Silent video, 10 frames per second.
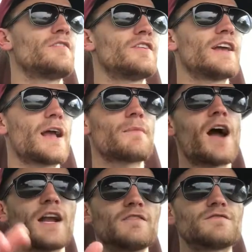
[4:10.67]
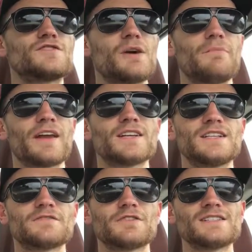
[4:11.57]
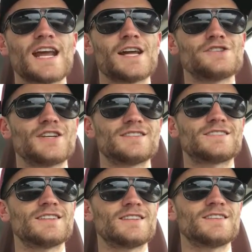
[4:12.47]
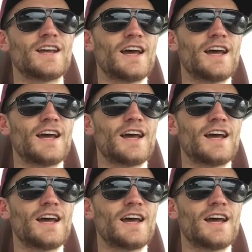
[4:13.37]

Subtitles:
feel like I'm kind of jumping into different tangents and